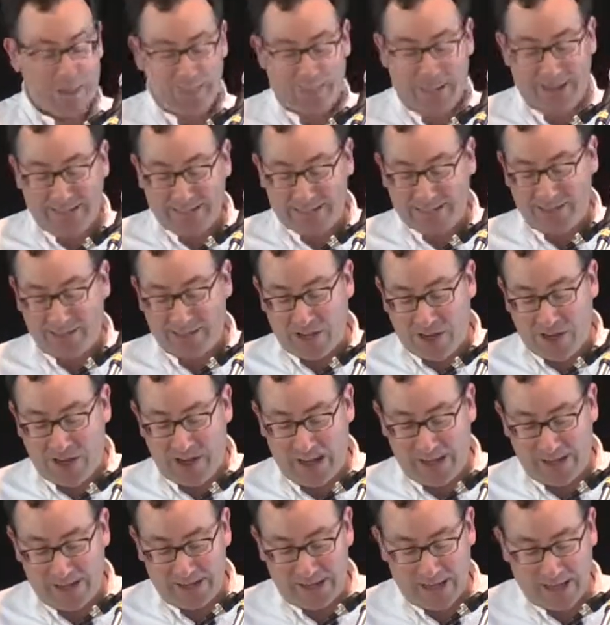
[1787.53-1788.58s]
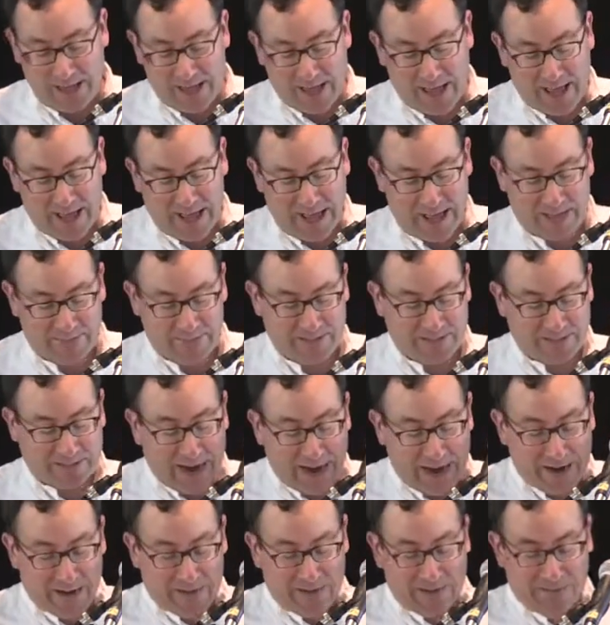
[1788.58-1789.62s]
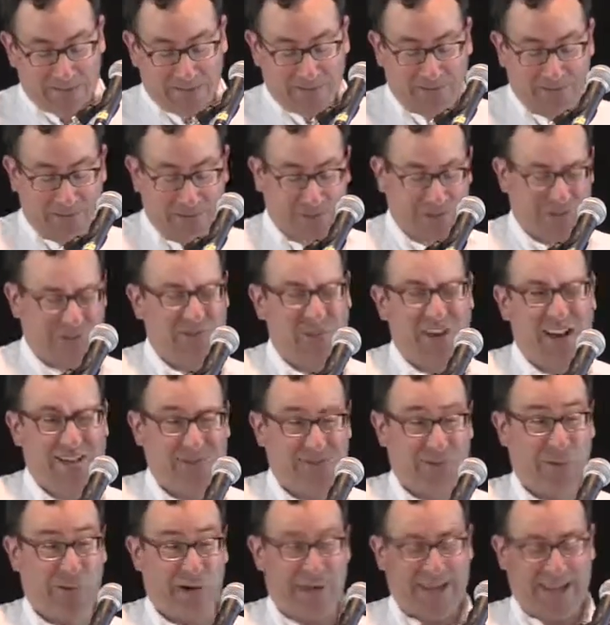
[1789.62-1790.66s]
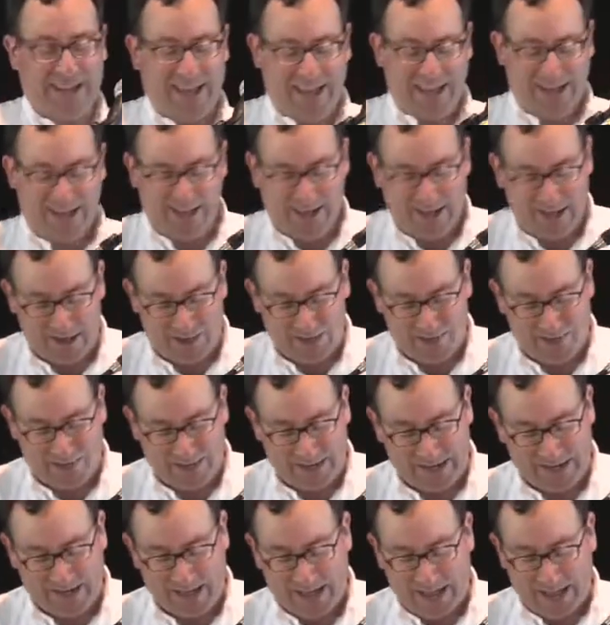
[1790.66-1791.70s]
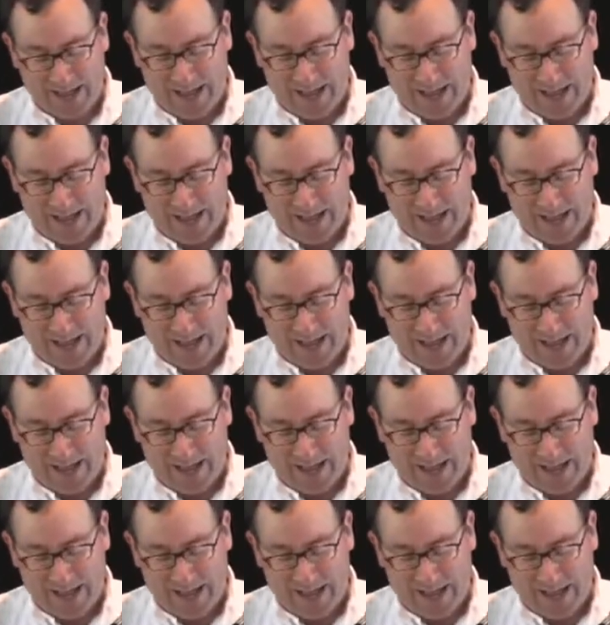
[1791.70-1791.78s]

based on um, these higher level features, around 2,800